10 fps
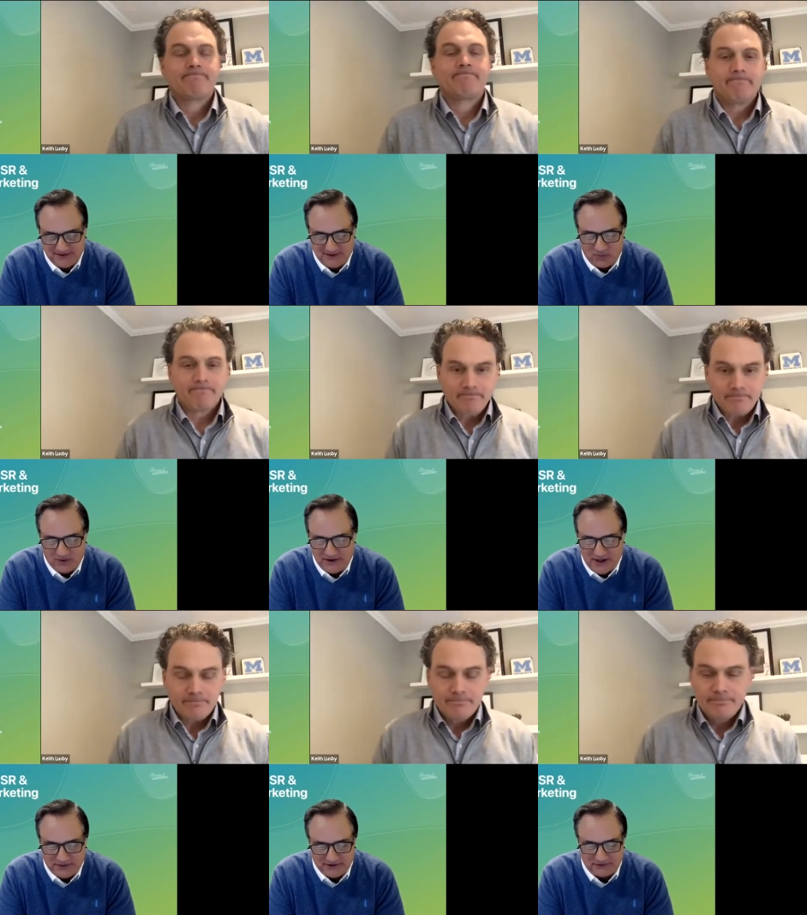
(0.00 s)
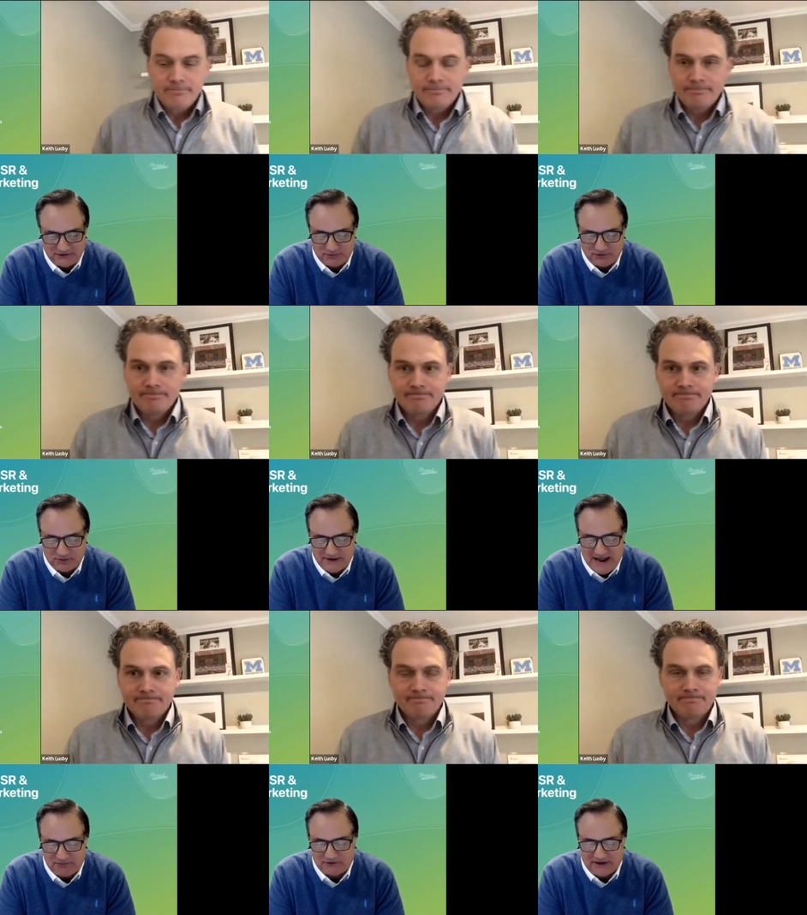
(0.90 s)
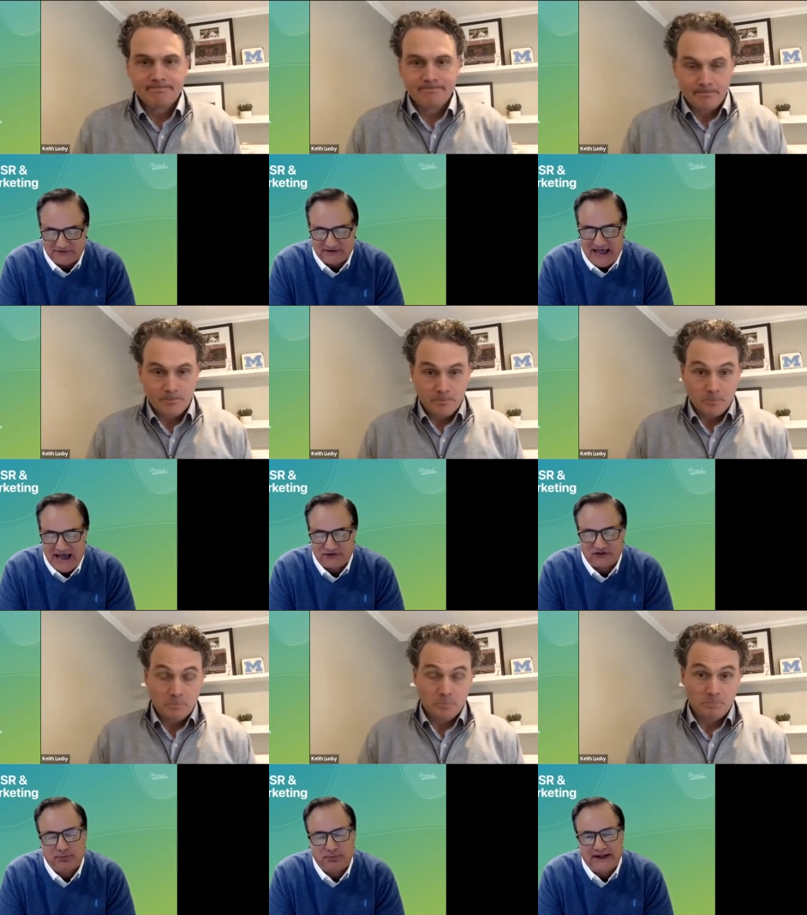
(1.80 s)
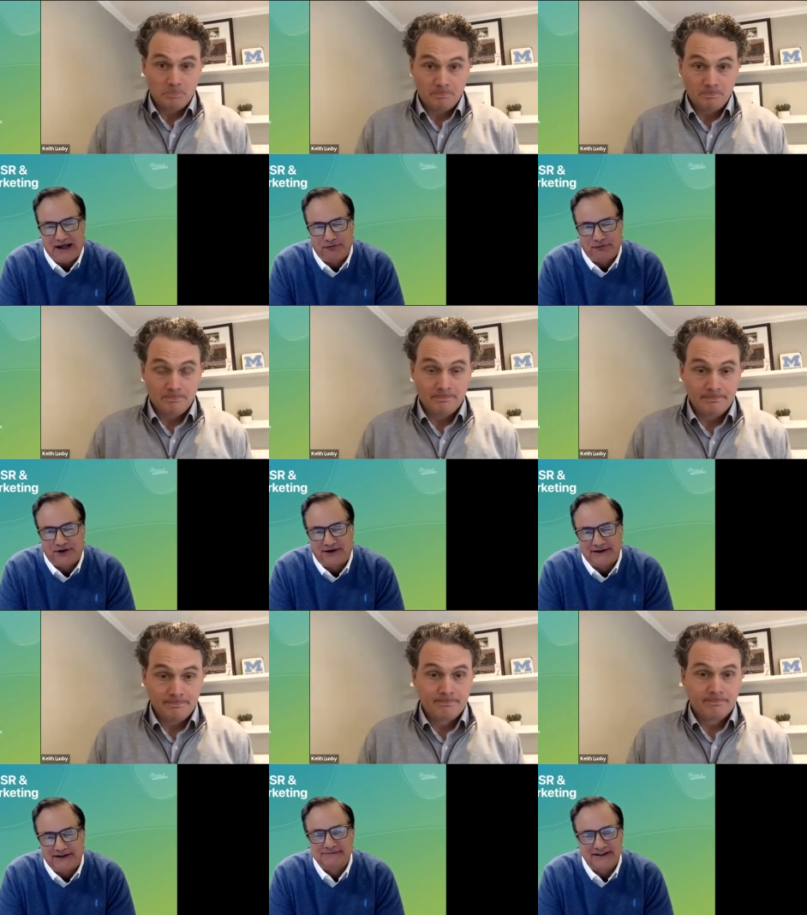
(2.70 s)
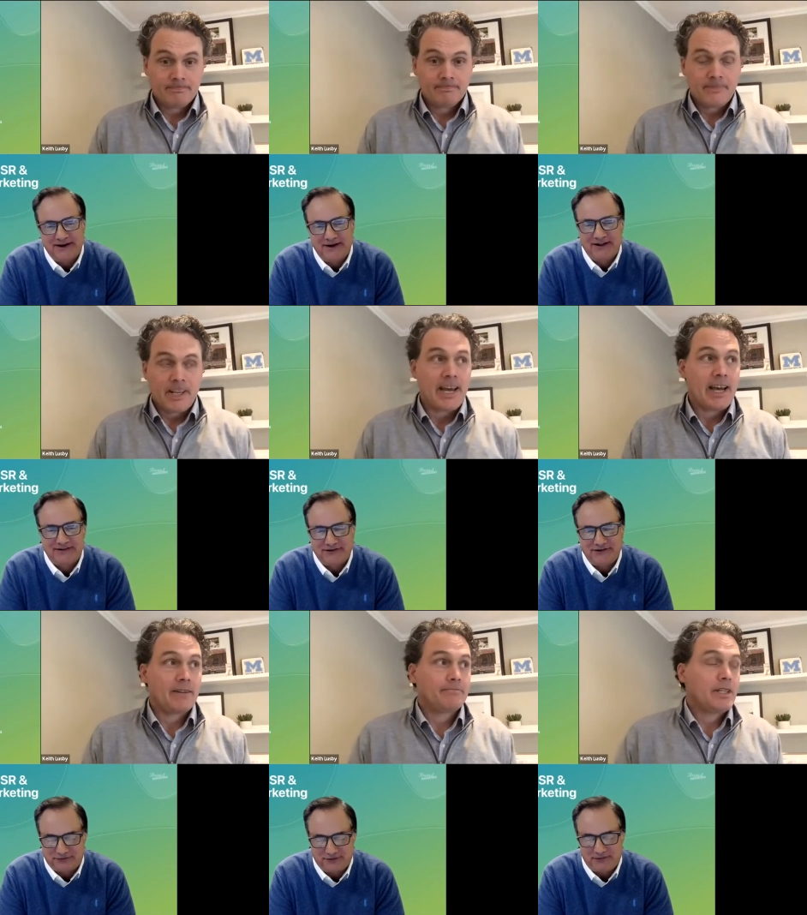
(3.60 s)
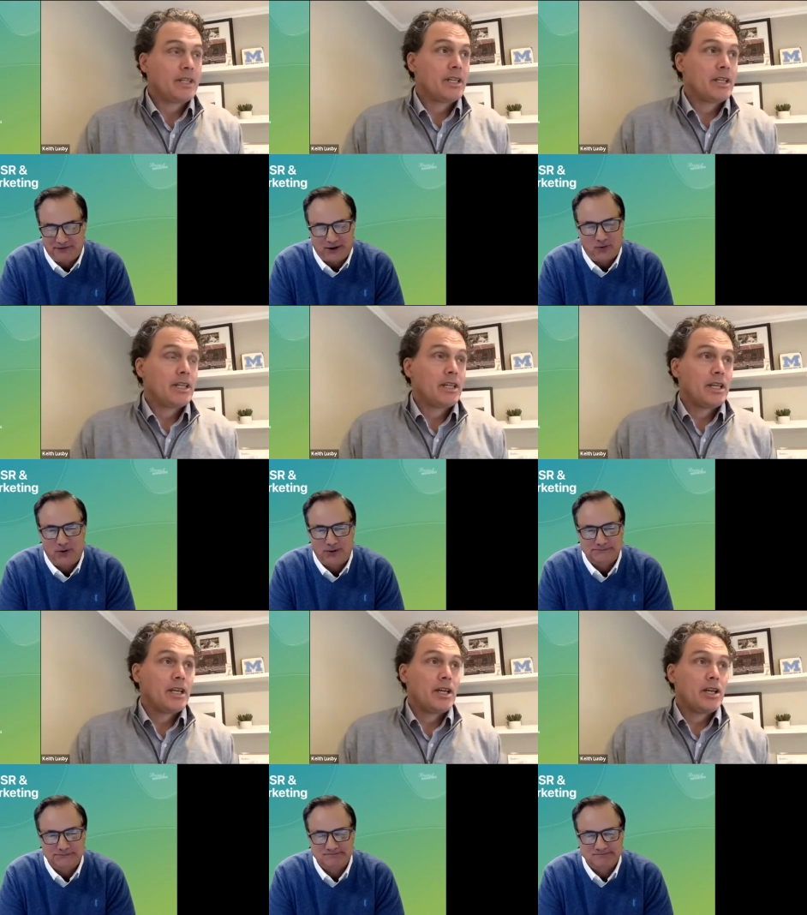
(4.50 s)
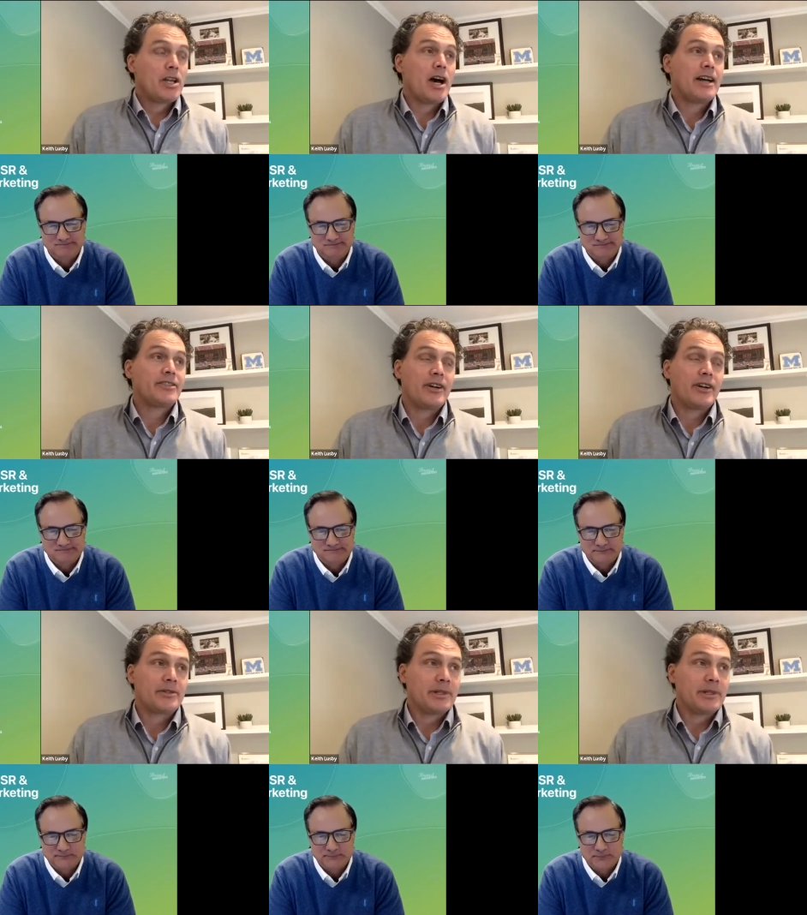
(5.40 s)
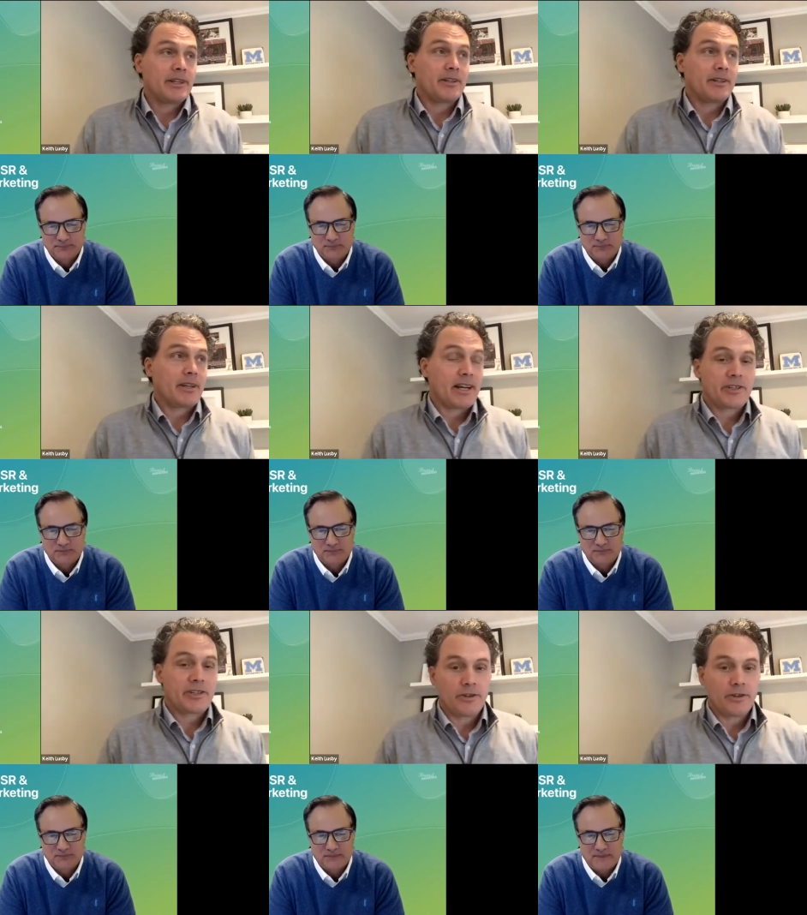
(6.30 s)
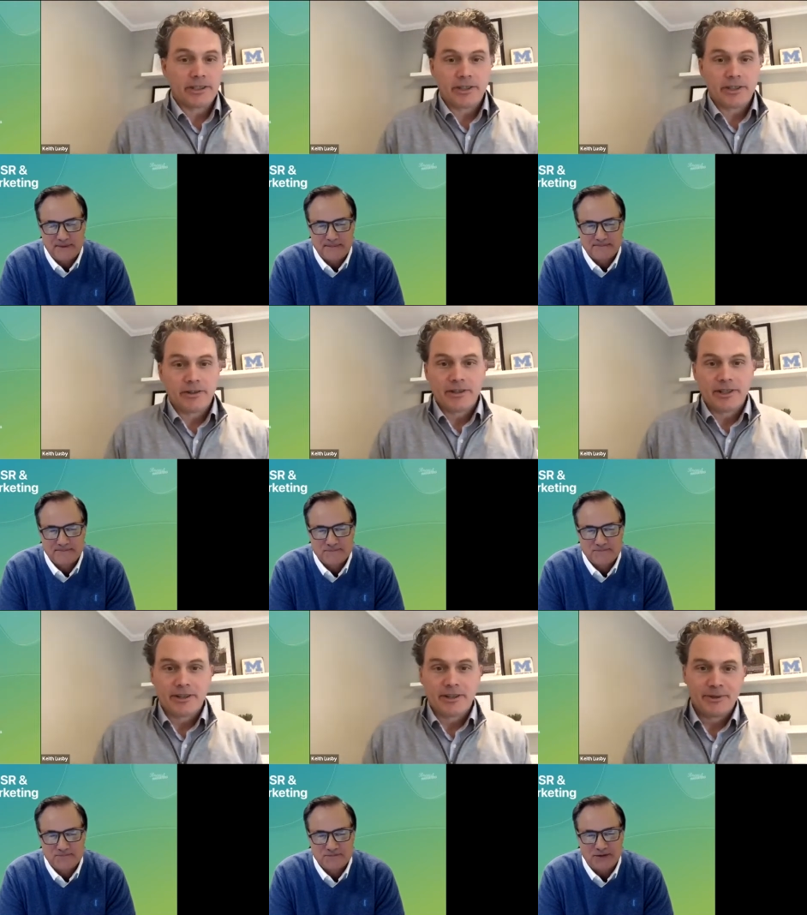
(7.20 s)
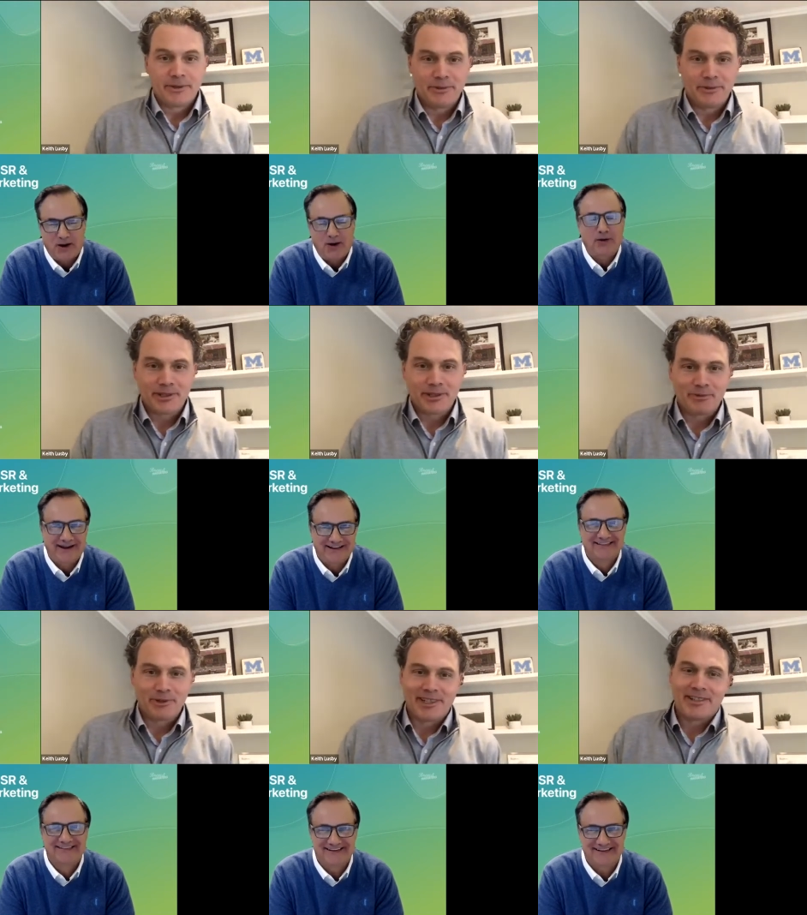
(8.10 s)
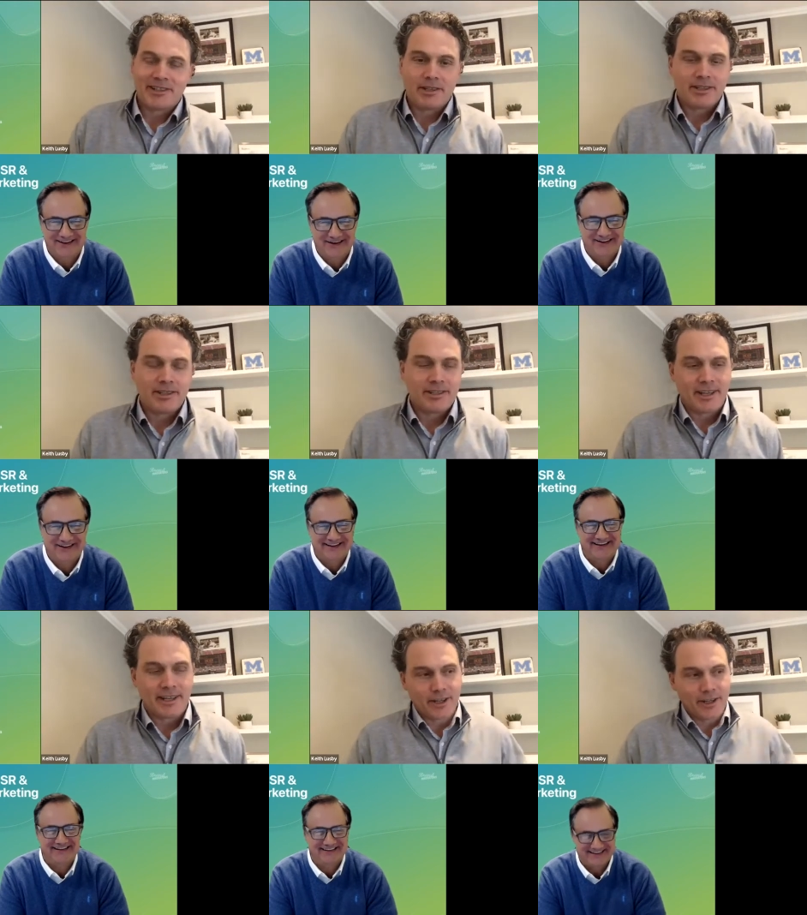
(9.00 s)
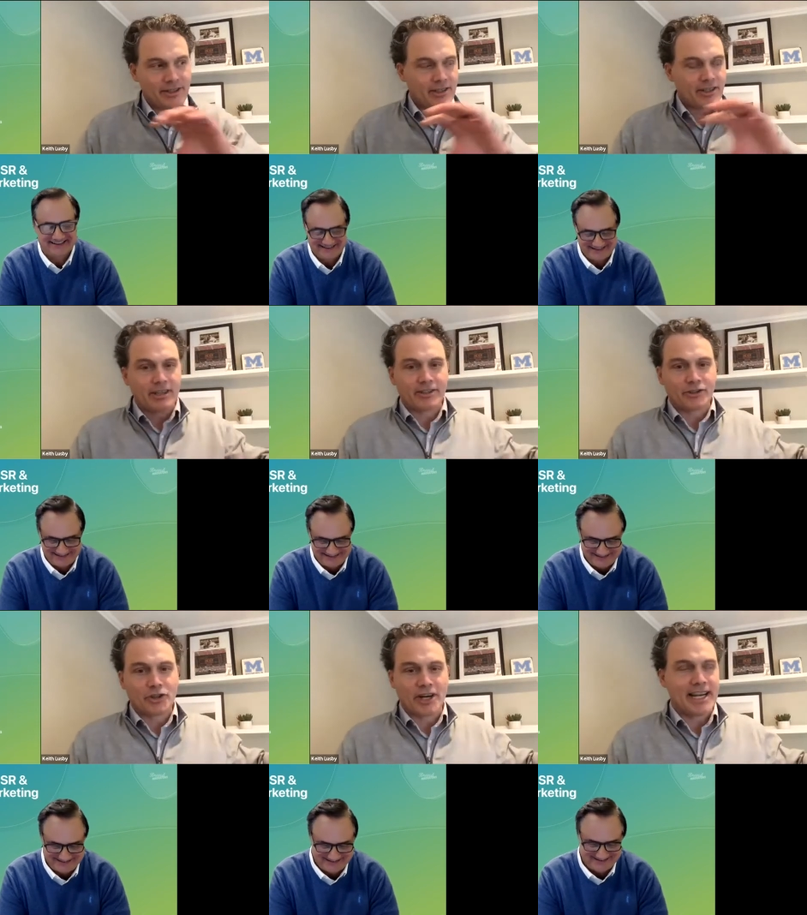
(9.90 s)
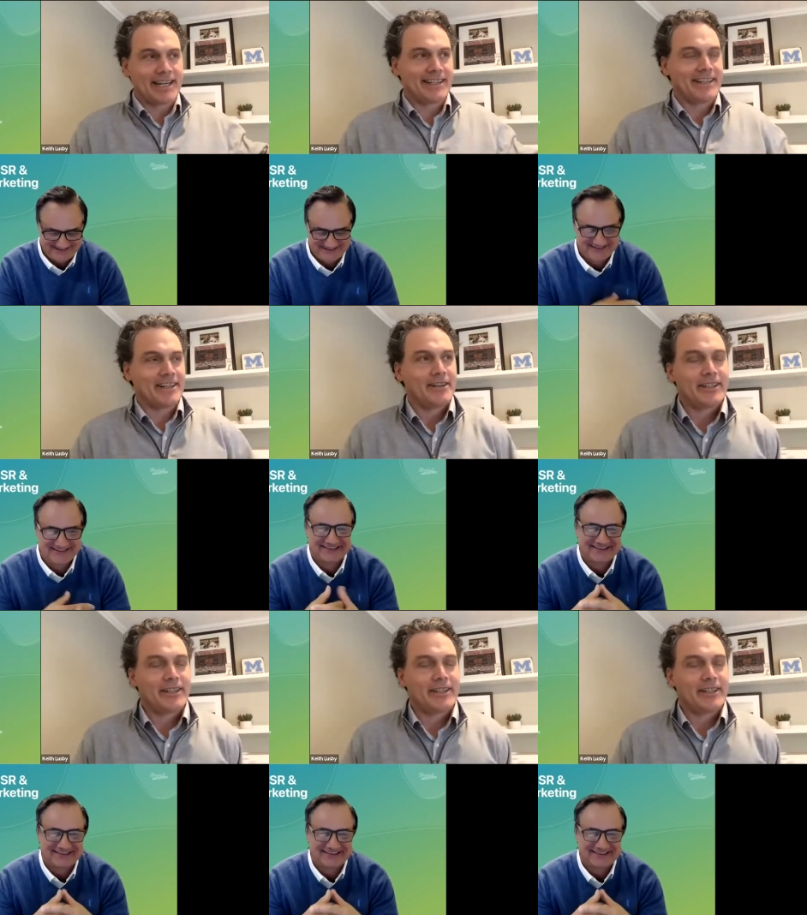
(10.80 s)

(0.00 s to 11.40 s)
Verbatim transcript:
Speaker 1: When nothing seems new in advertising, how does this play out for Dunkin'? You know, I yeah. love that quote.
Speaker 2: No, that's awesome, and and and I stole it. So you know, we're, okay. we're just we're, a, this is like a good steel train, you know,